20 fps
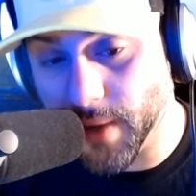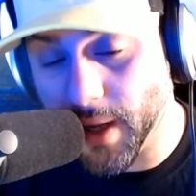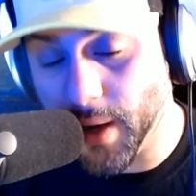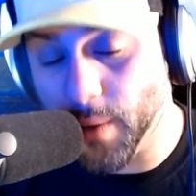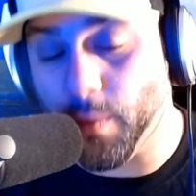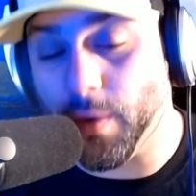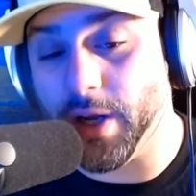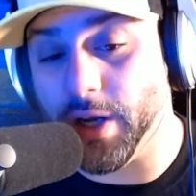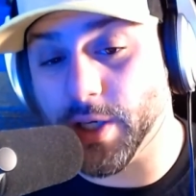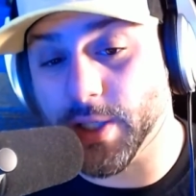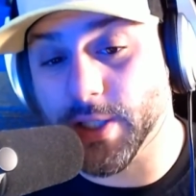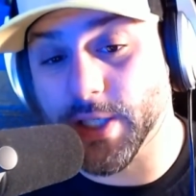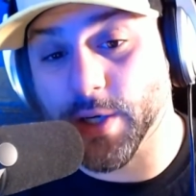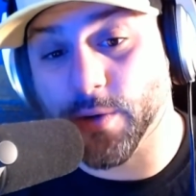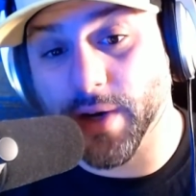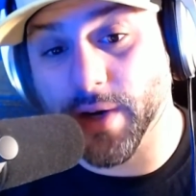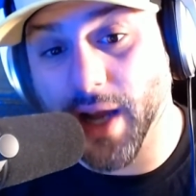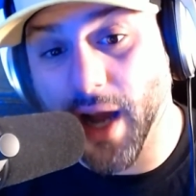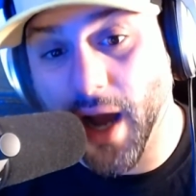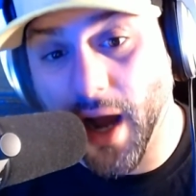and what you're
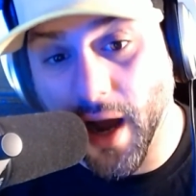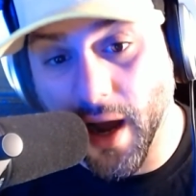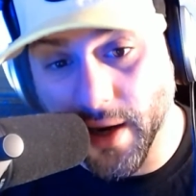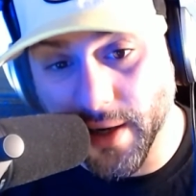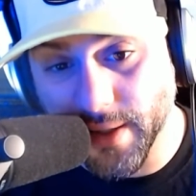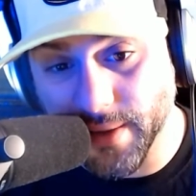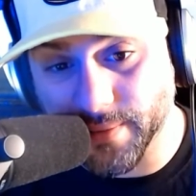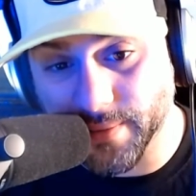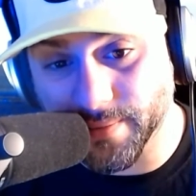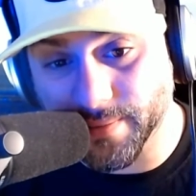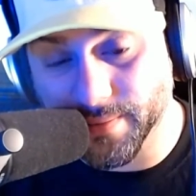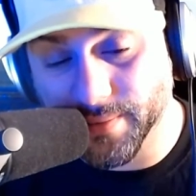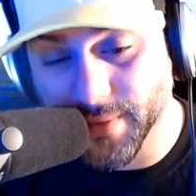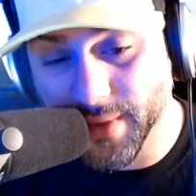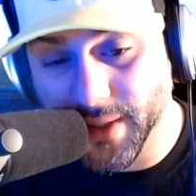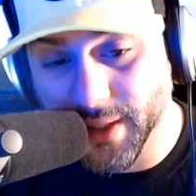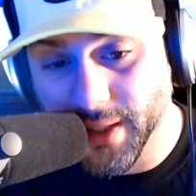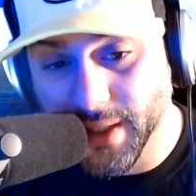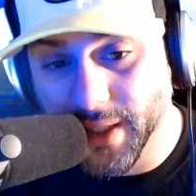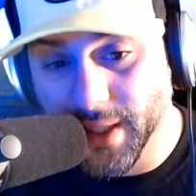cheering
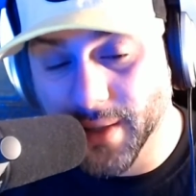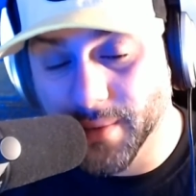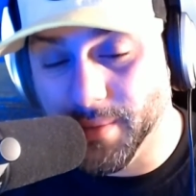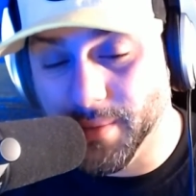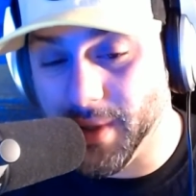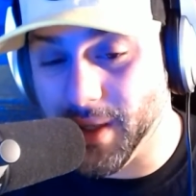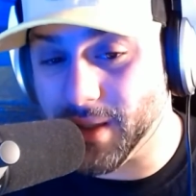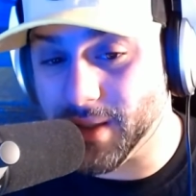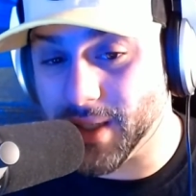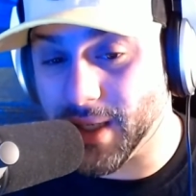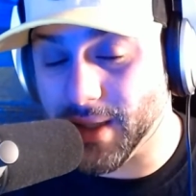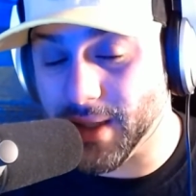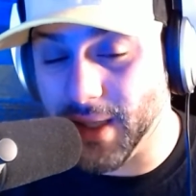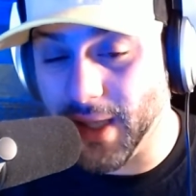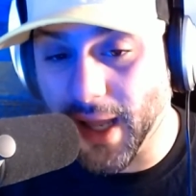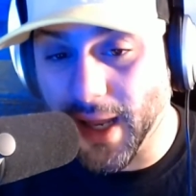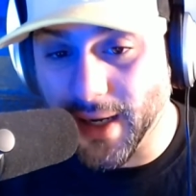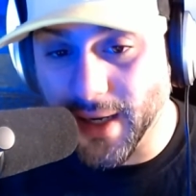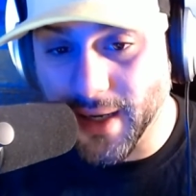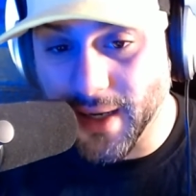on. Because at the
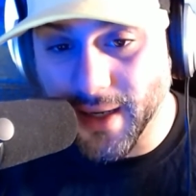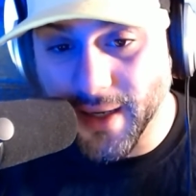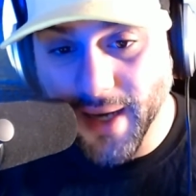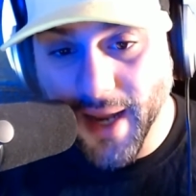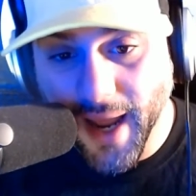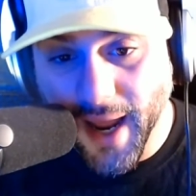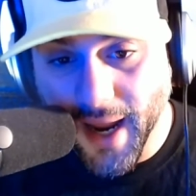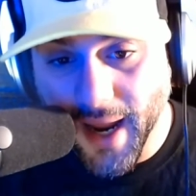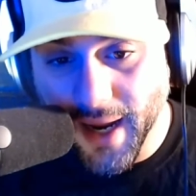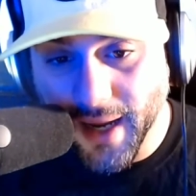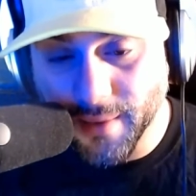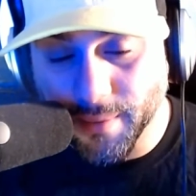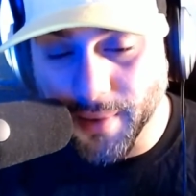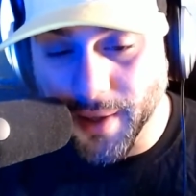end of the day, the